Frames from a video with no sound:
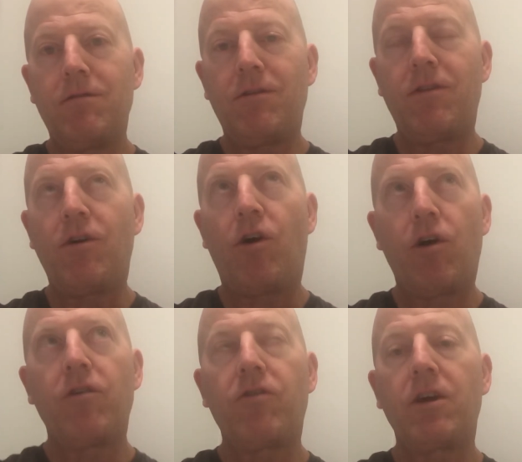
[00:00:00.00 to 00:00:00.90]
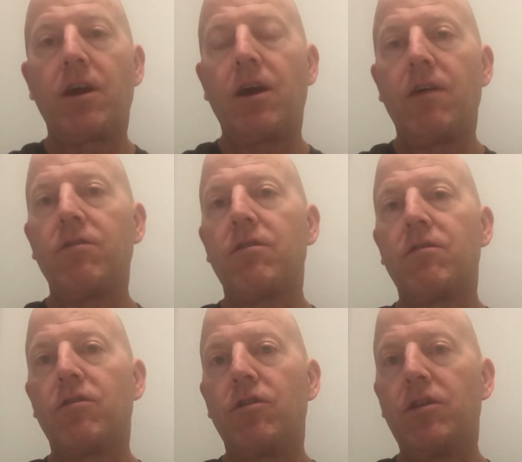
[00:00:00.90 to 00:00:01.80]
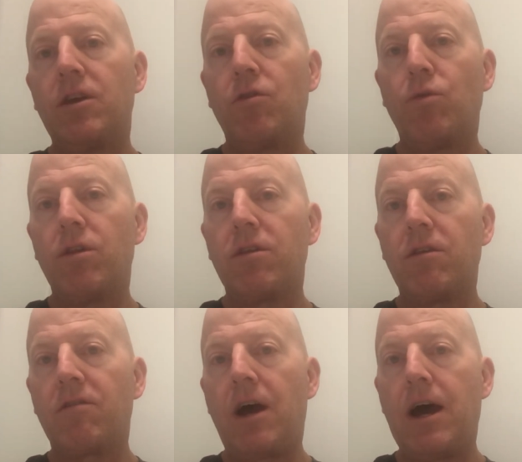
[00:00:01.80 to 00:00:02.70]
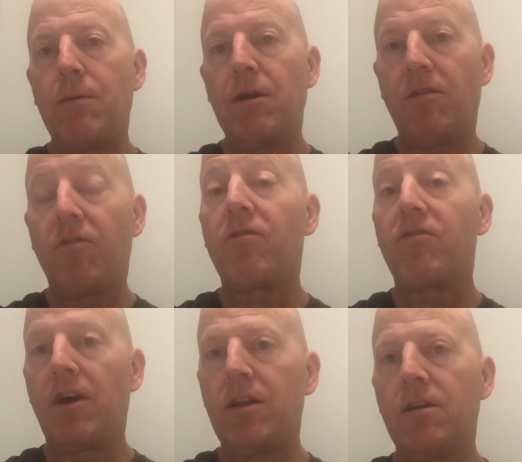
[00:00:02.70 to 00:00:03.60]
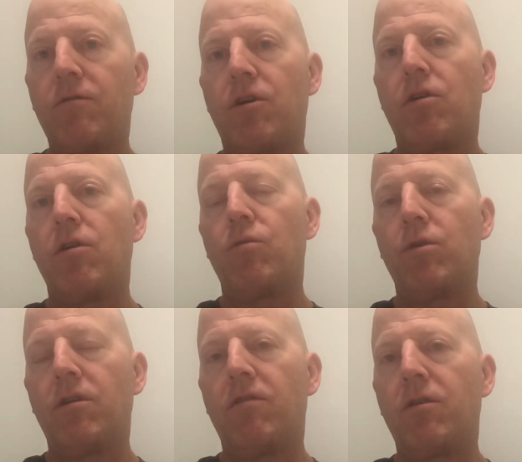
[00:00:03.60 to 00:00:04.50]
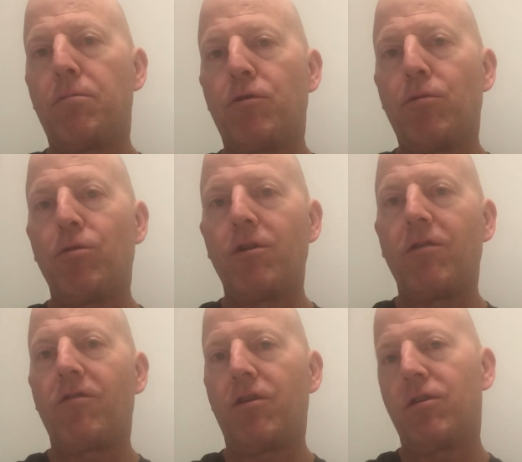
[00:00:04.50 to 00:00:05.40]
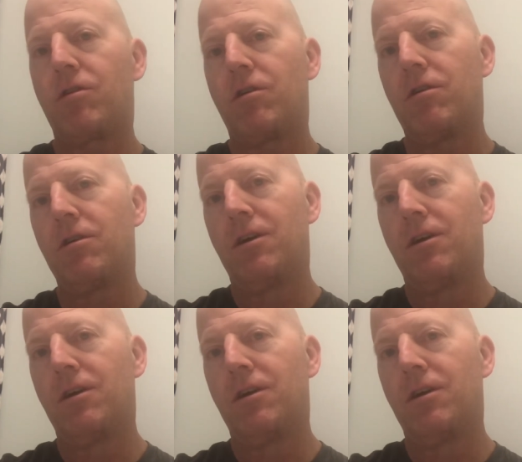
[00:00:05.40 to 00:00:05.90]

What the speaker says: the hardest thing I have to deal with in this hobby is the selling of a card. When is it appropriate to sell a card?